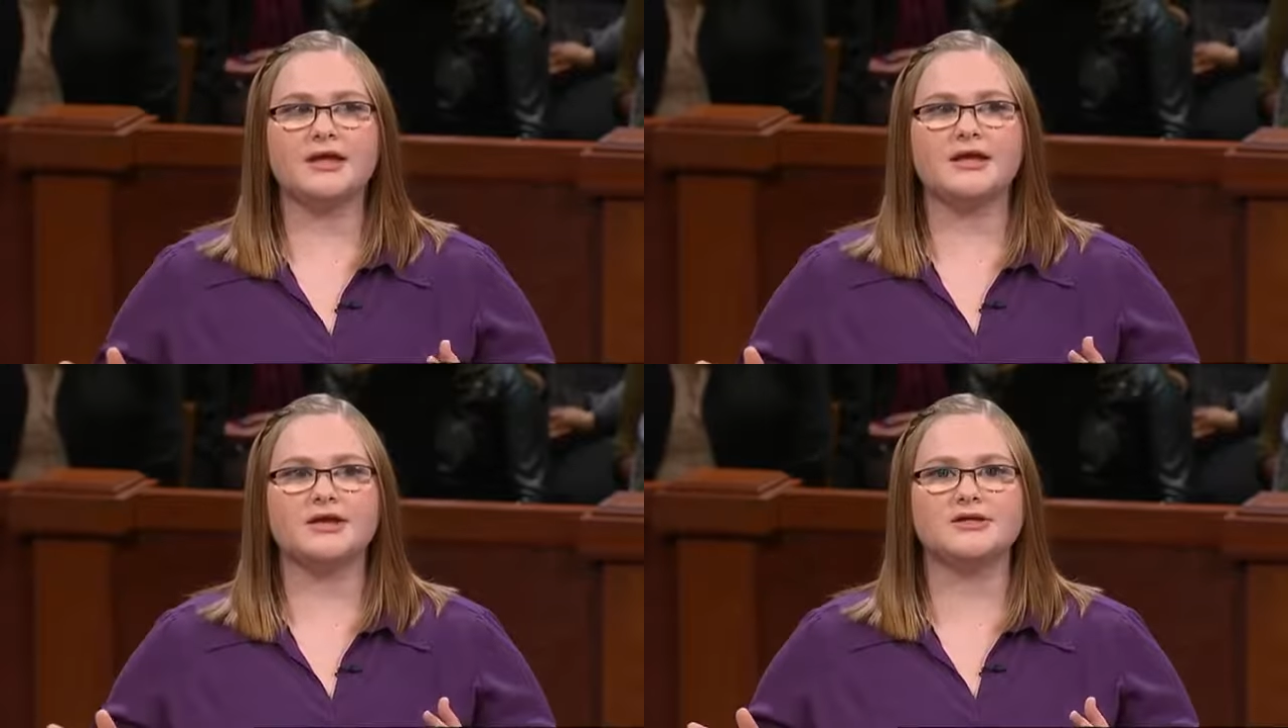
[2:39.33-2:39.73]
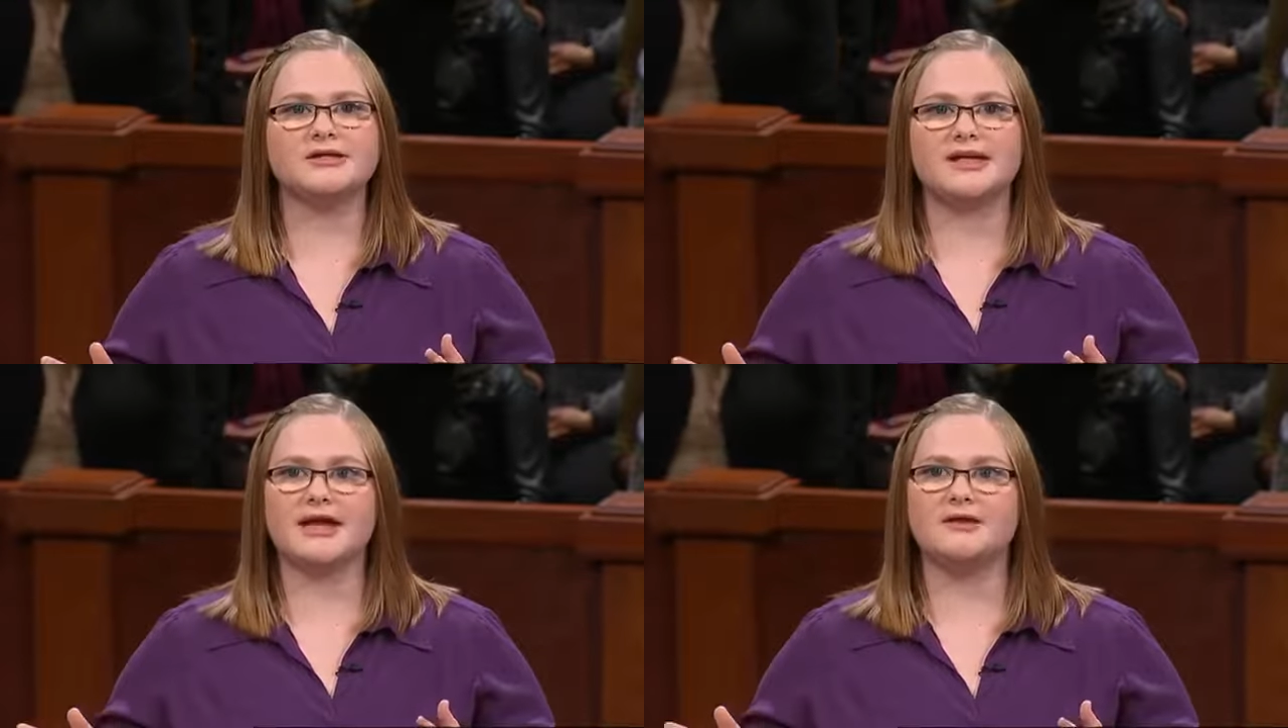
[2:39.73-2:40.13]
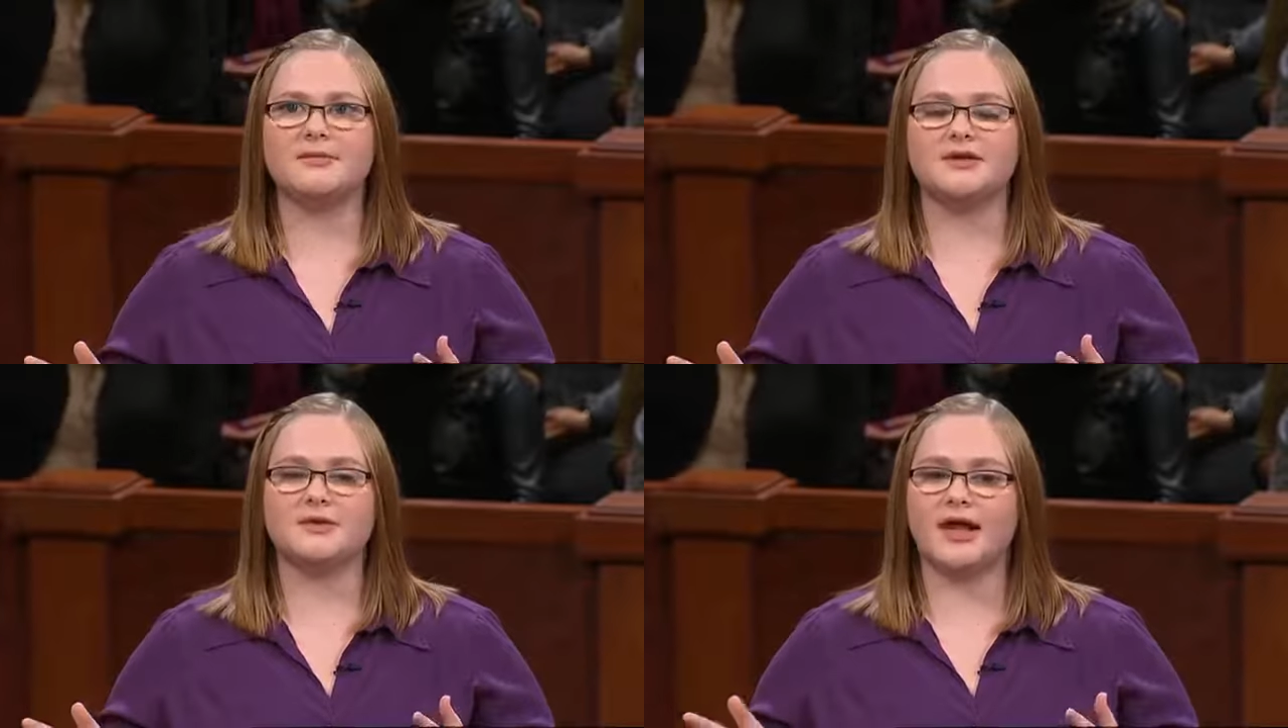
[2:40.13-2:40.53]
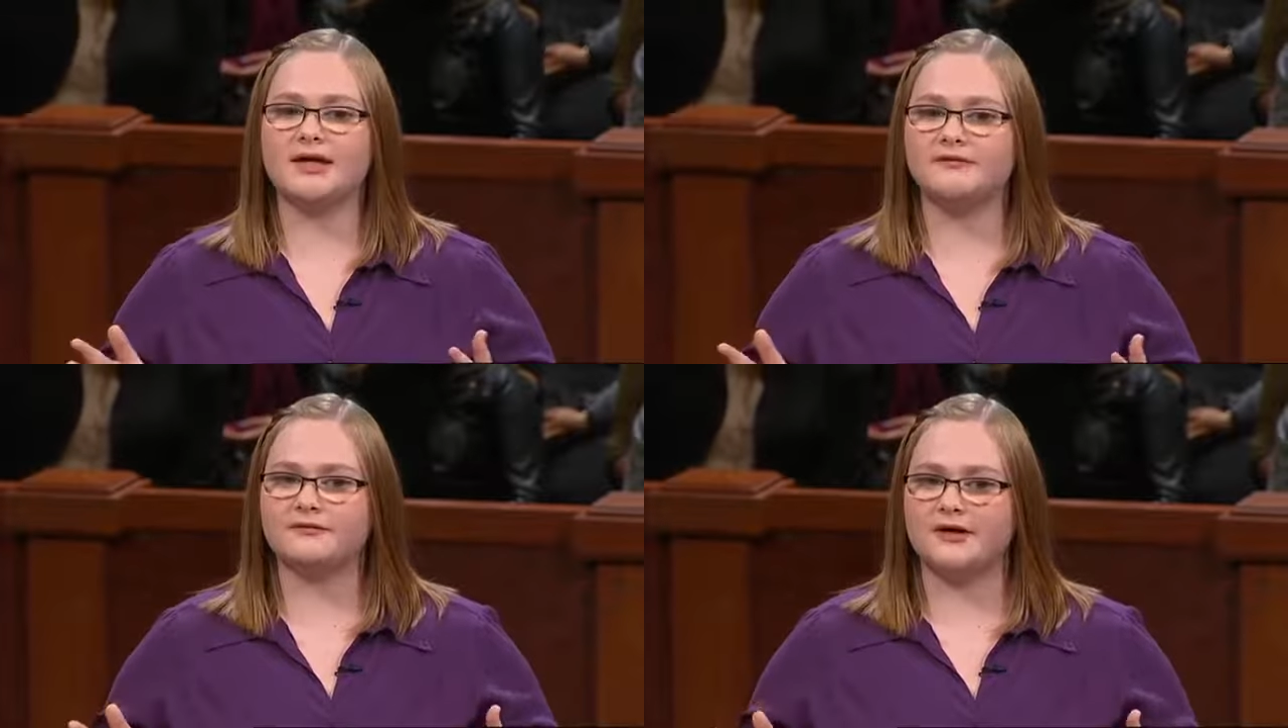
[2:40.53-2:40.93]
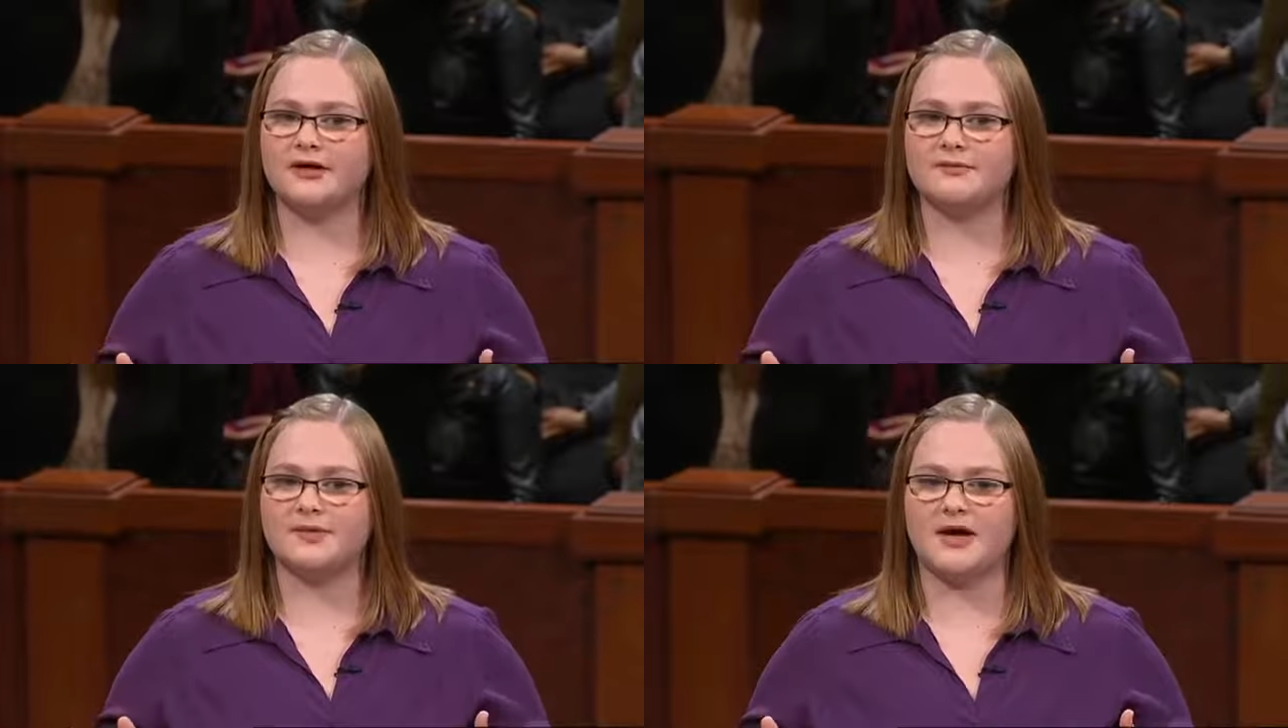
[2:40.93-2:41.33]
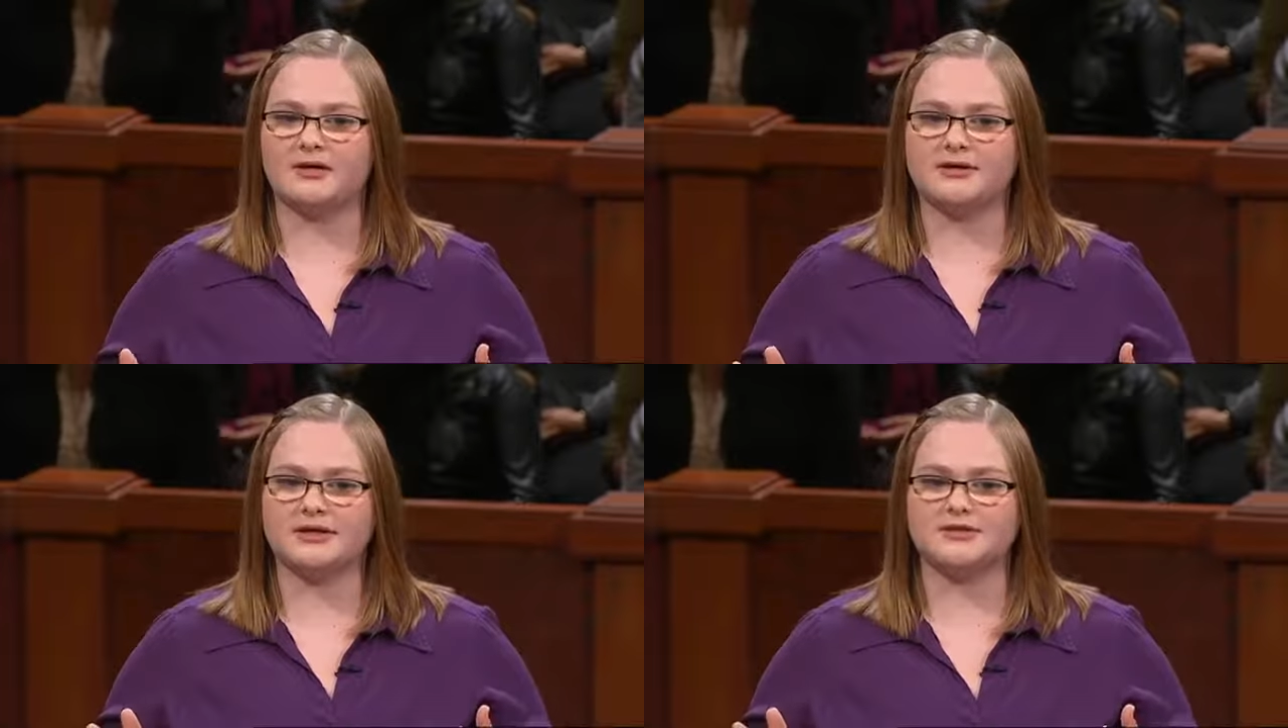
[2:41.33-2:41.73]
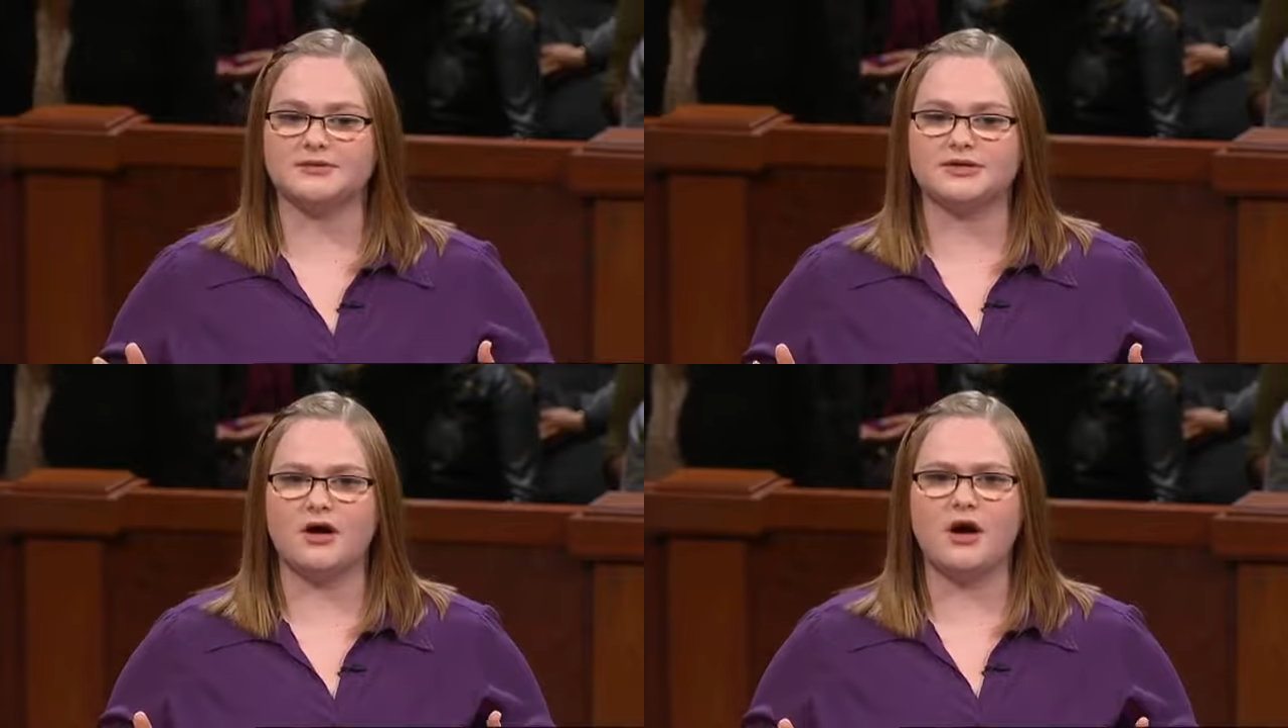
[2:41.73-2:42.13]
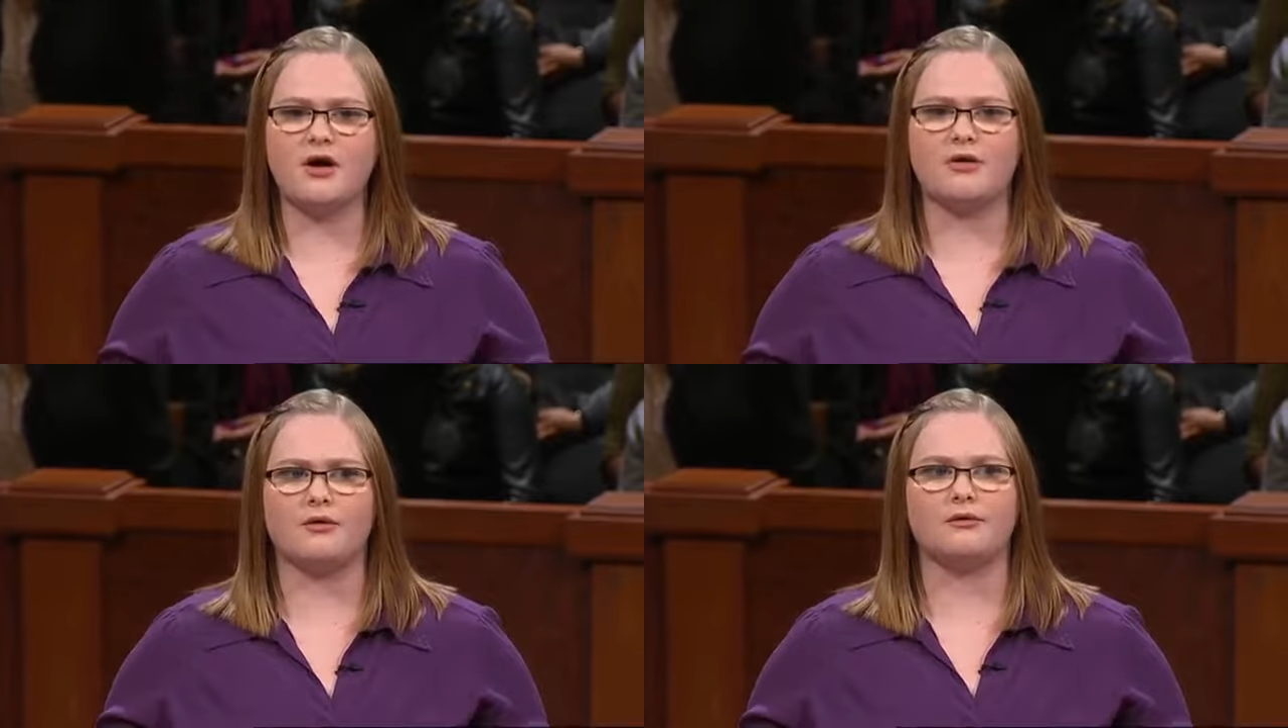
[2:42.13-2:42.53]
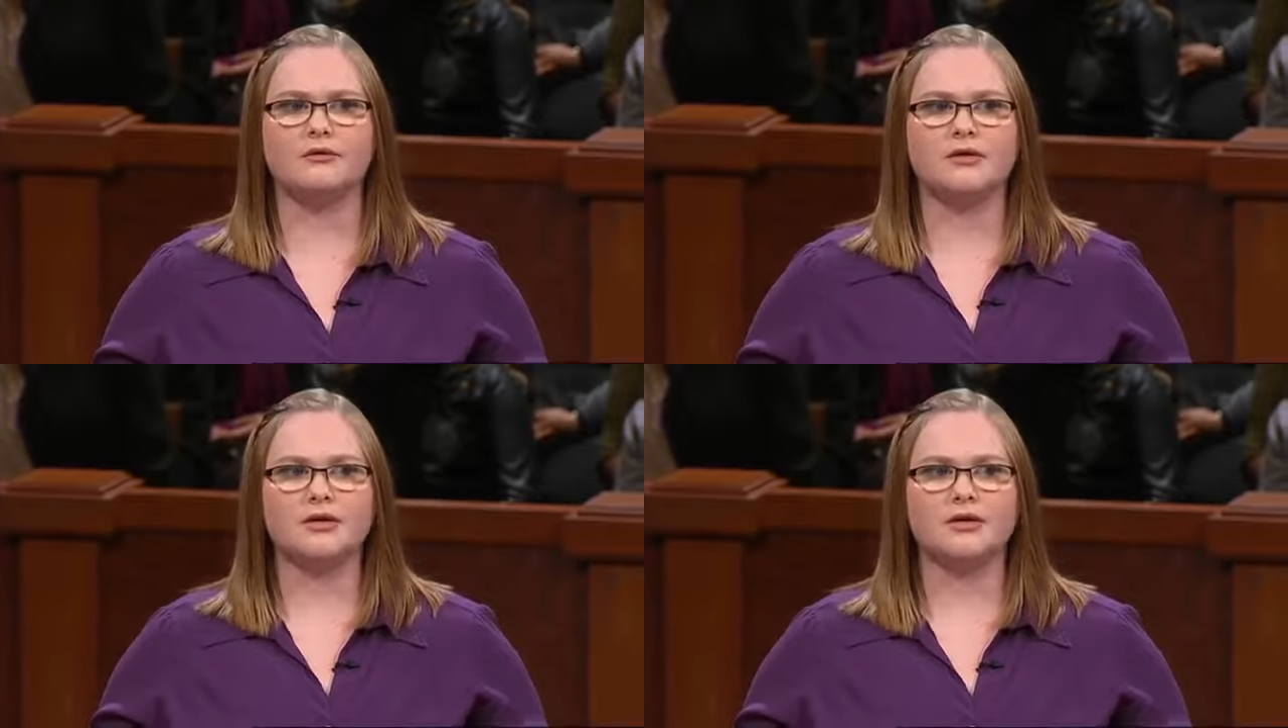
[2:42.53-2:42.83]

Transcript: that he could say to me when I confronted him about this was, oh,